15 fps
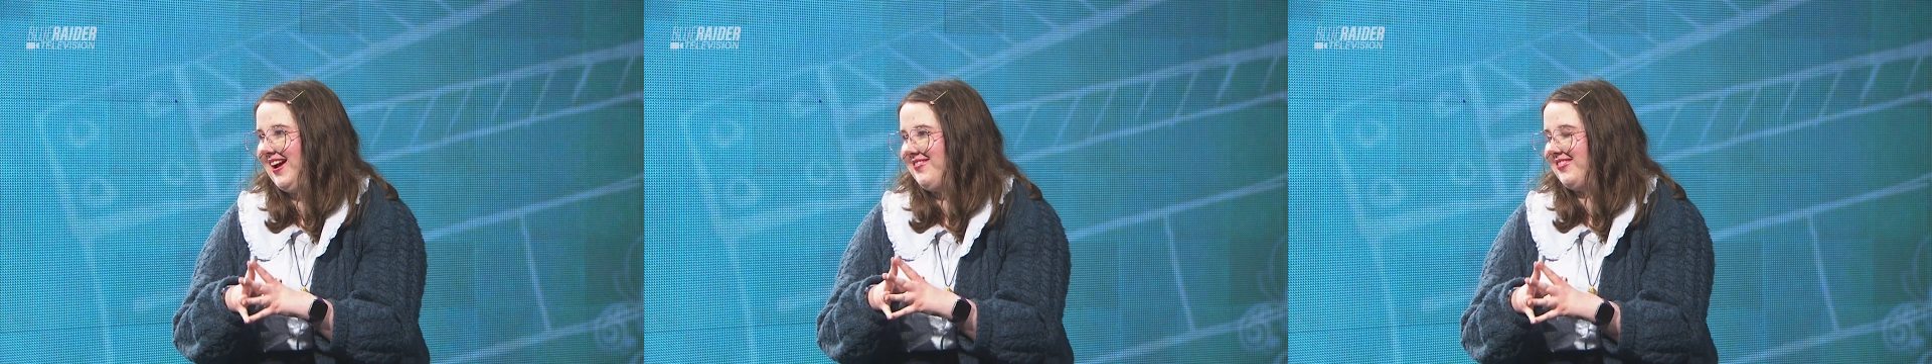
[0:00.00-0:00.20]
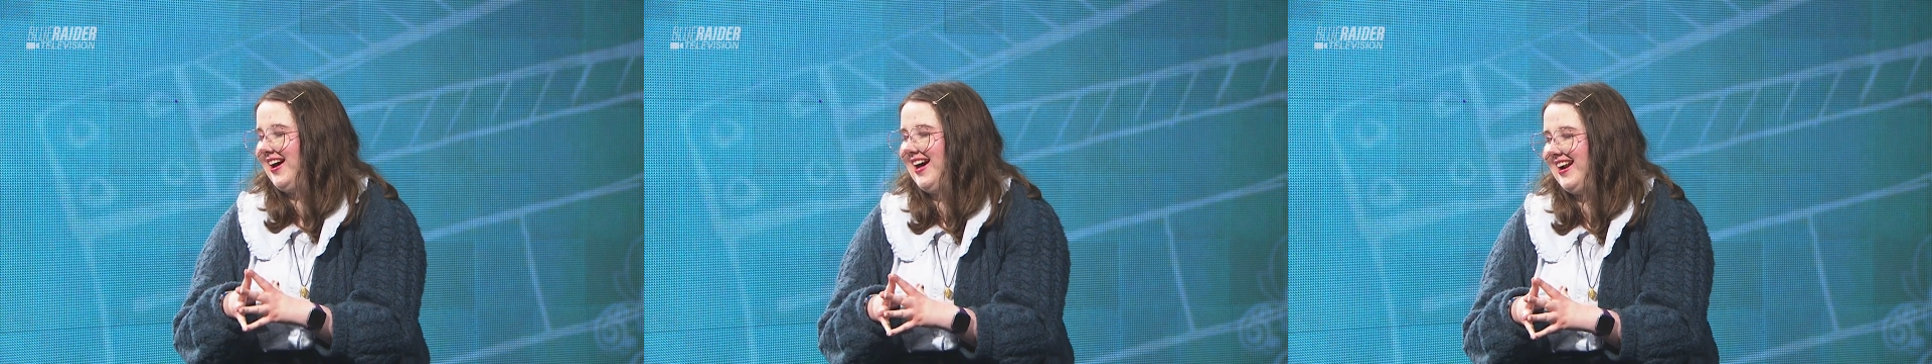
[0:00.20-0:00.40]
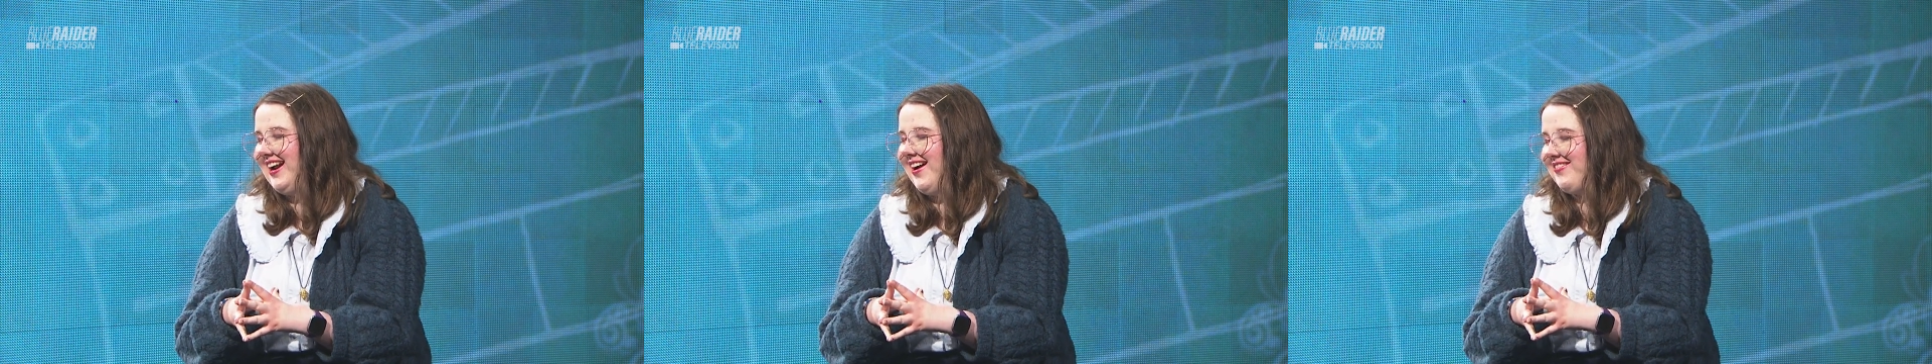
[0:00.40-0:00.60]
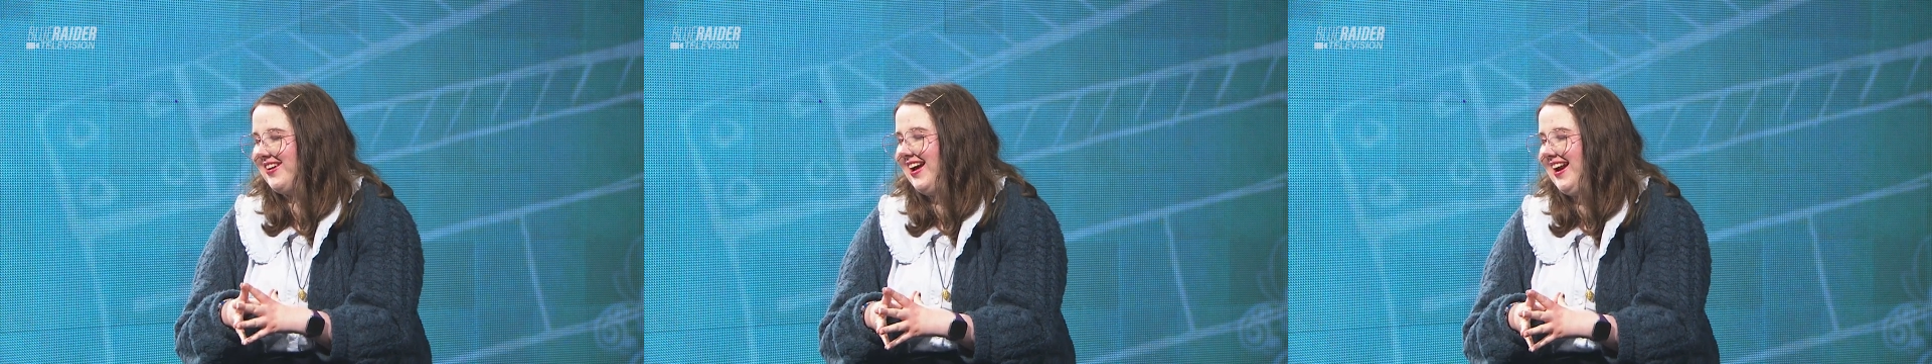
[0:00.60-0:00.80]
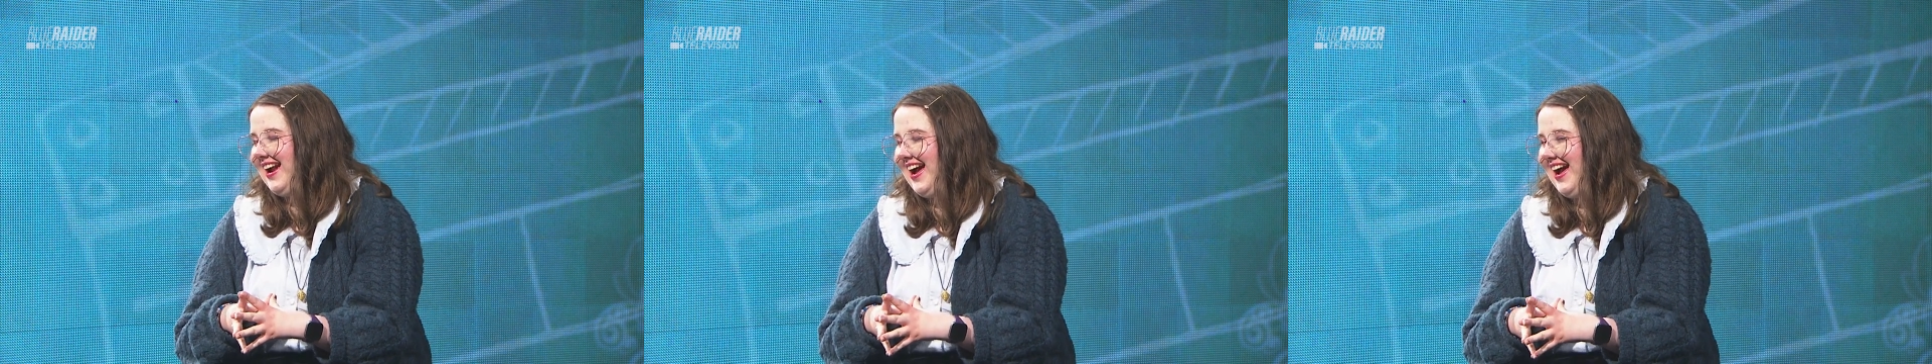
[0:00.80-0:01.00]
I've got I've
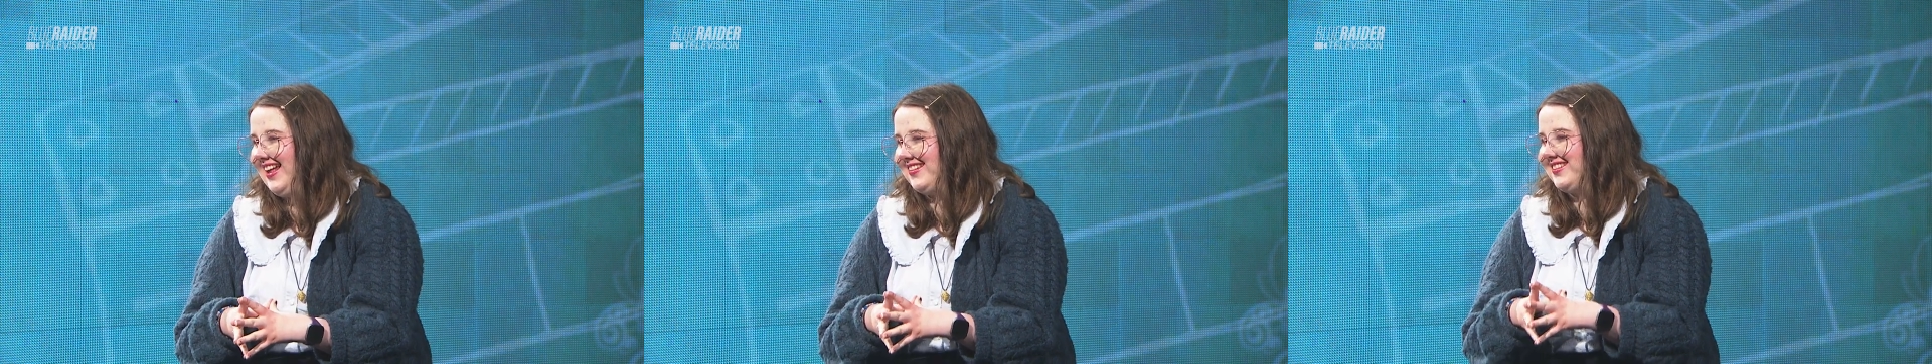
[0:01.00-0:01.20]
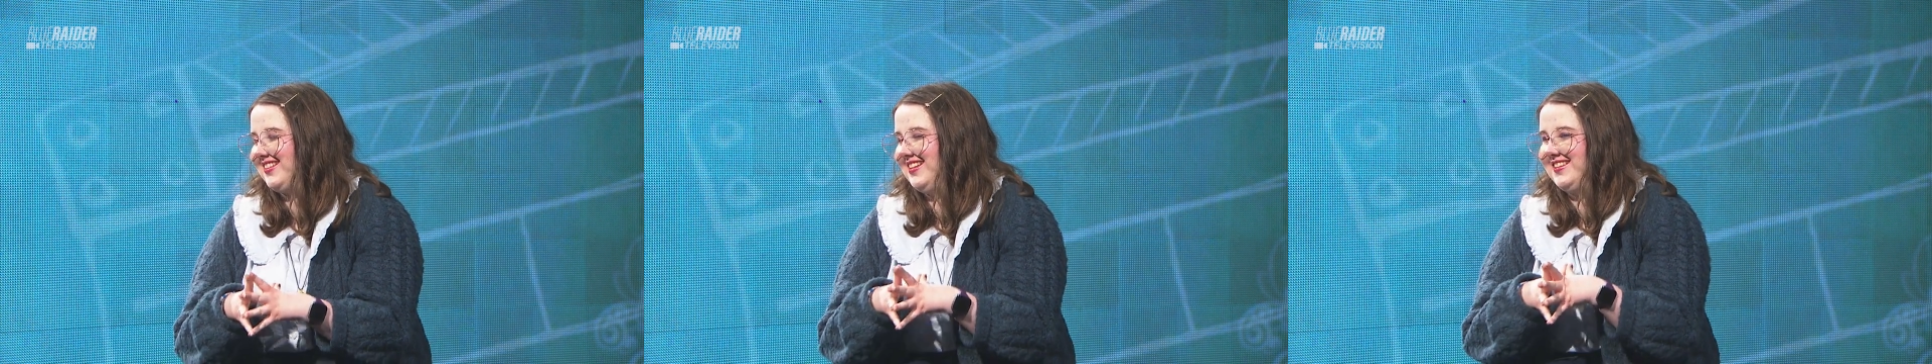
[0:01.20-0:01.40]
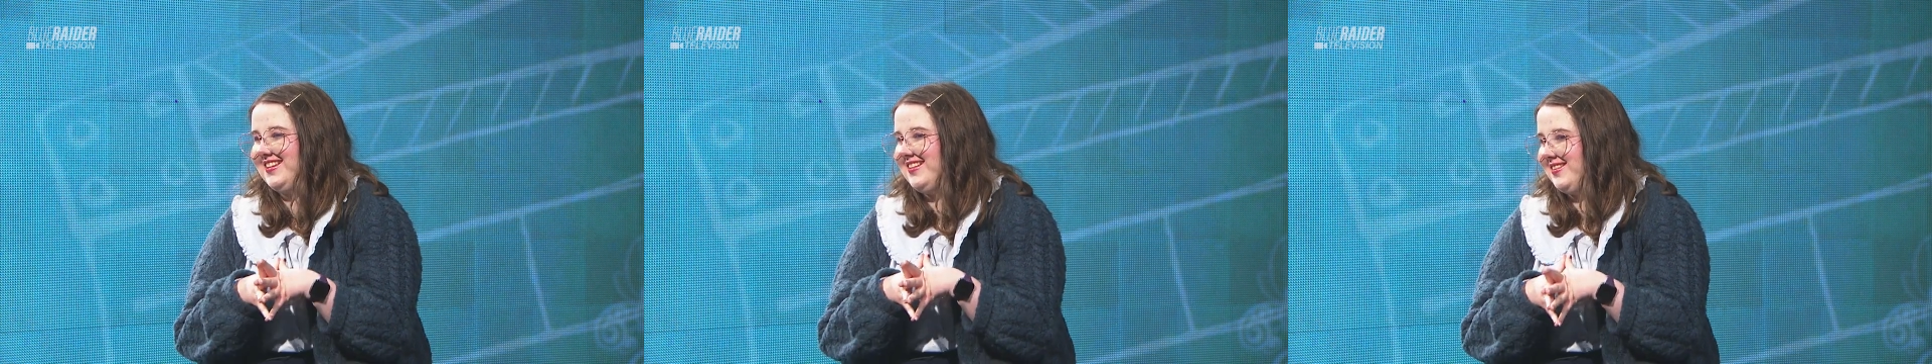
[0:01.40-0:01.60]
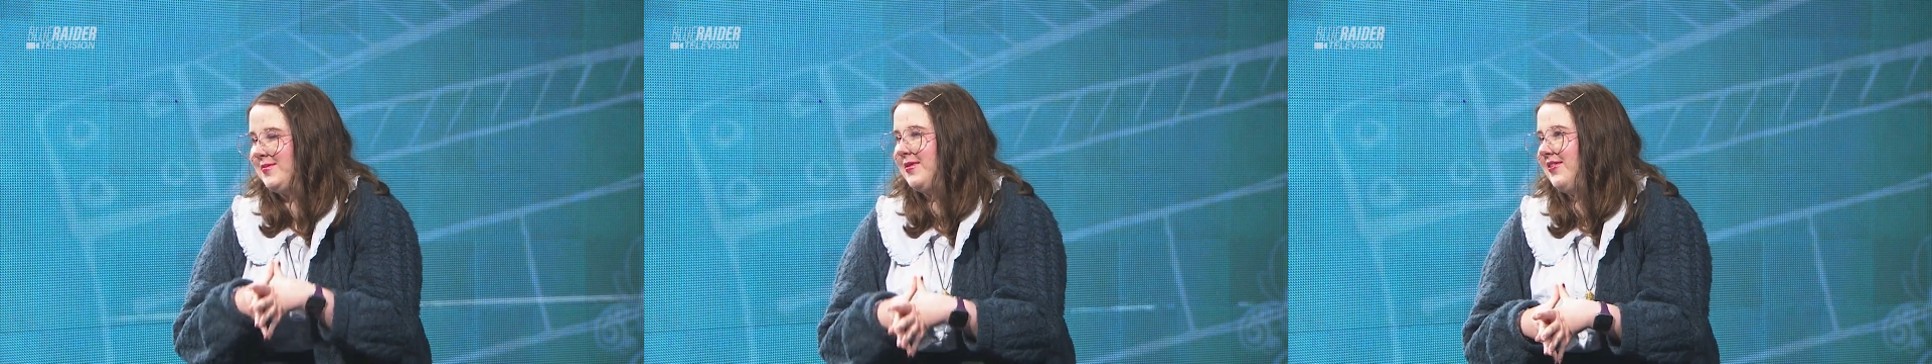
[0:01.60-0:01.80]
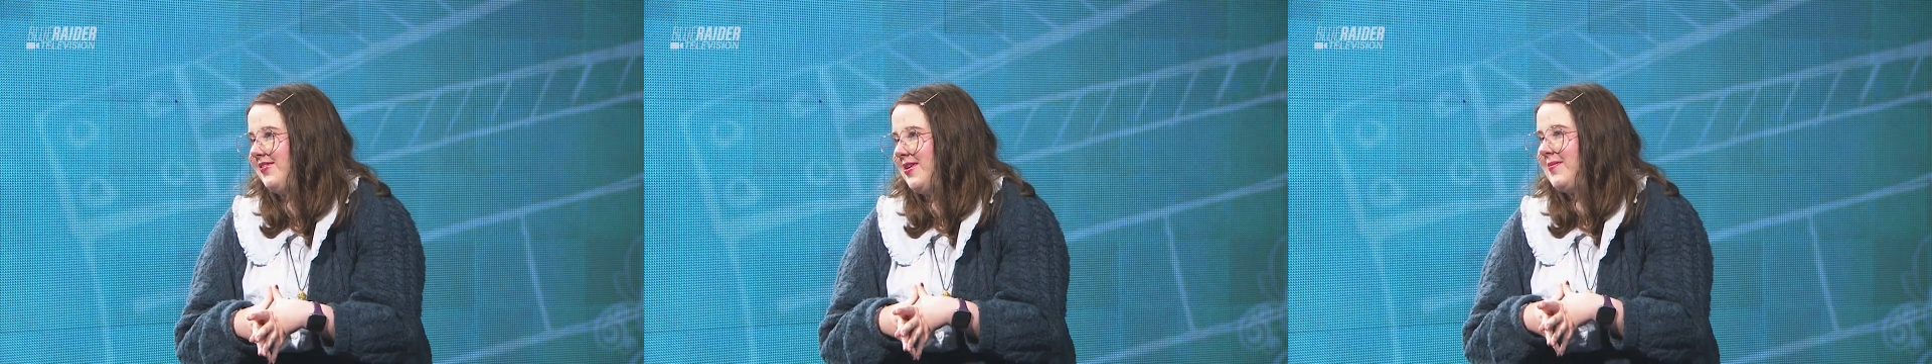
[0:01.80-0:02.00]
got to ask since it's a
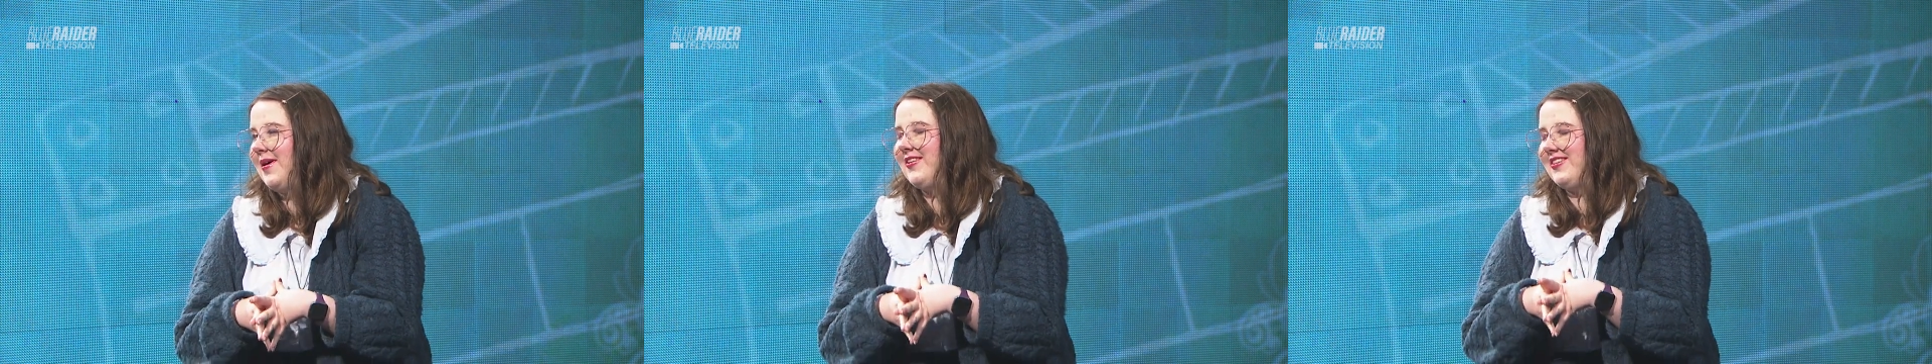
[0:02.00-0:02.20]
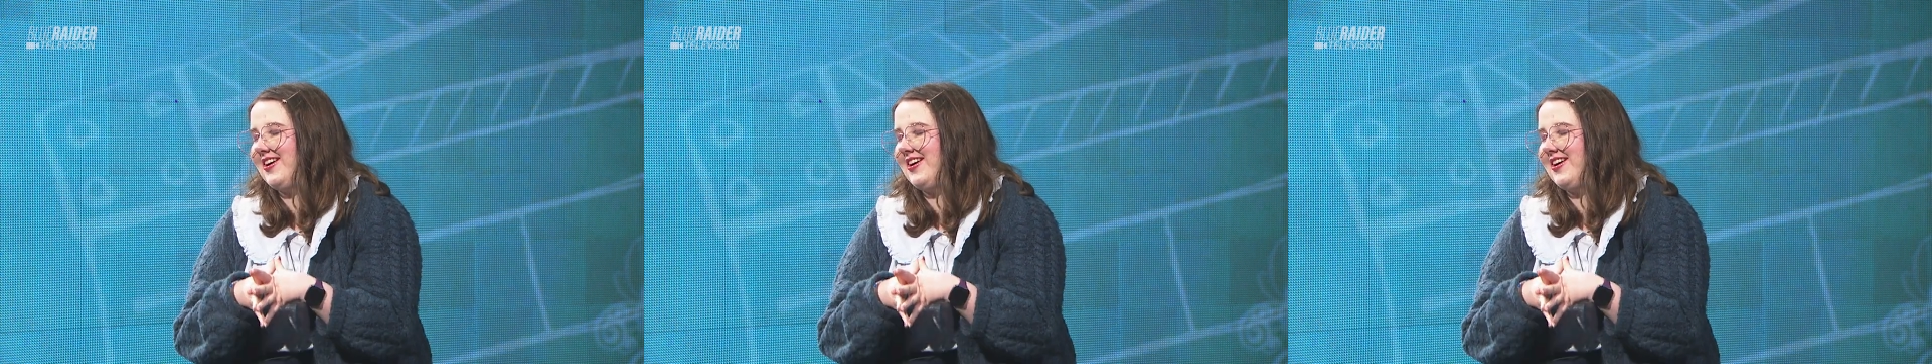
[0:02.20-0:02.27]
movie about